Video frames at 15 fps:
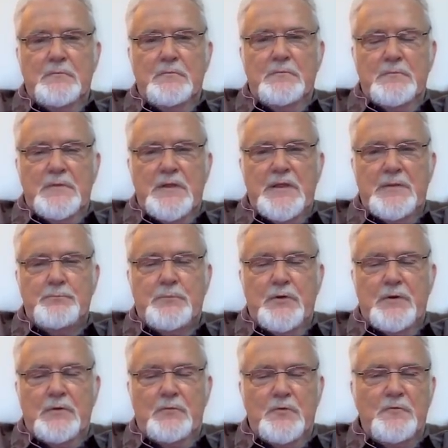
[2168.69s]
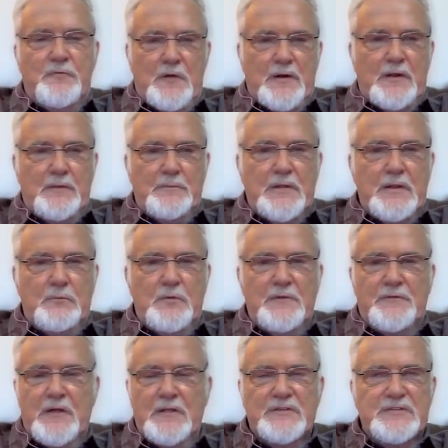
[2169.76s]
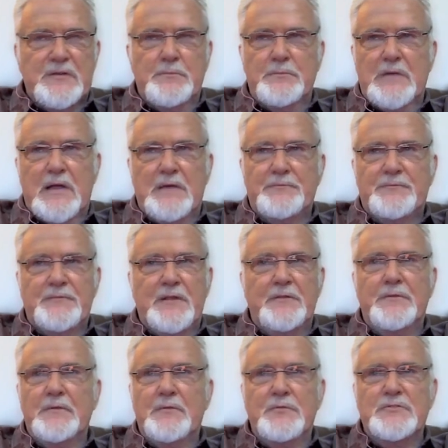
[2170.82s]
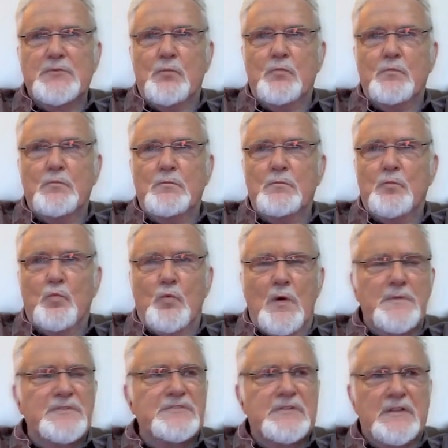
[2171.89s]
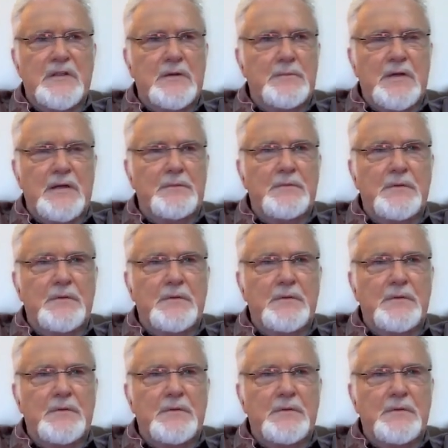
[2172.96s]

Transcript: he put a roof on it. And we found some, I think it was a woman's club.